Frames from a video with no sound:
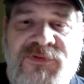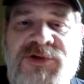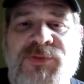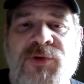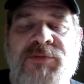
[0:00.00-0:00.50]

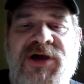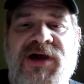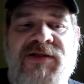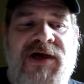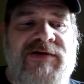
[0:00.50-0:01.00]
First point
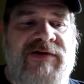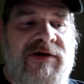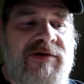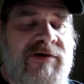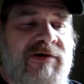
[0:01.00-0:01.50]
being that
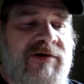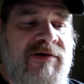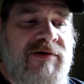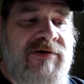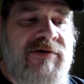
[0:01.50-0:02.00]

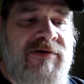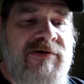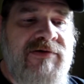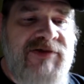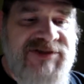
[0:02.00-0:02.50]

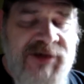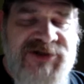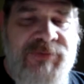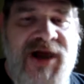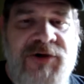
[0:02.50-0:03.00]
the
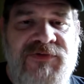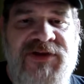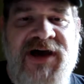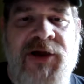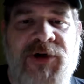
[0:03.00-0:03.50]
subject matter of the
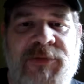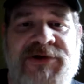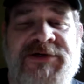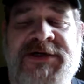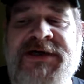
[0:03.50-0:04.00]

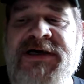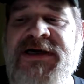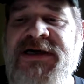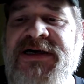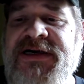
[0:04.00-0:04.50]
diorama
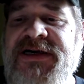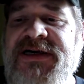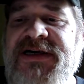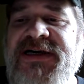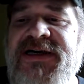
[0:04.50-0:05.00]

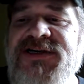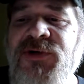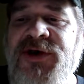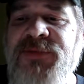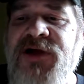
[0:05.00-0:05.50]
is
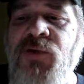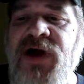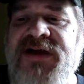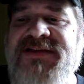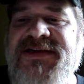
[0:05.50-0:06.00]
going to be
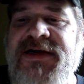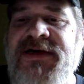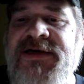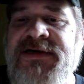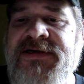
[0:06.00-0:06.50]
quite
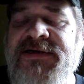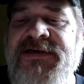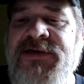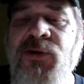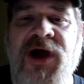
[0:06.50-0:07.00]

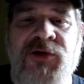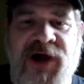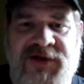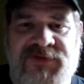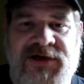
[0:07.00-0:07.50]

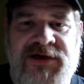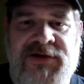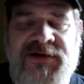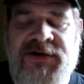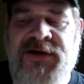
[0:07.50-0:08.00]
graphic.
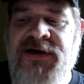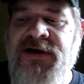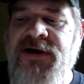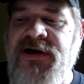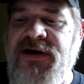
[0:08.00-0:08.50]

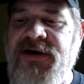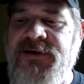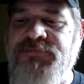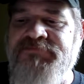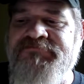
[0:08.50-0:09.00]

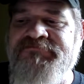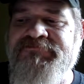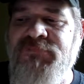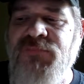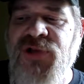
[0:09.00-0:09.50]

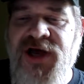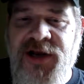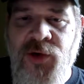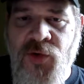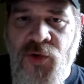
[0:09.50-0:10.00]
Blood
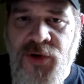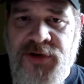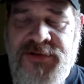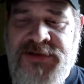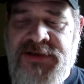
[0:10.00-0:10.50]
and
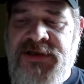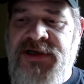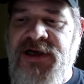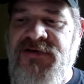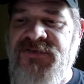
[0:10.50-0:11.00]
gore
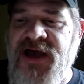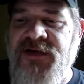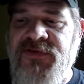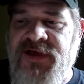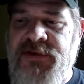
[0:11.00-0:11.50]
and
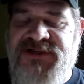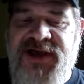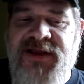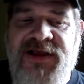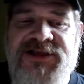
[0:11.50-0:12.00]
violent themes.
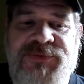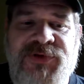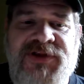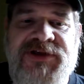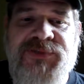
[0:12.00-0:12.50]
Let's just
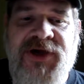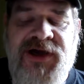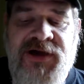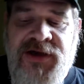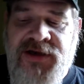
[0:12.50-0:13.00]
put it this way.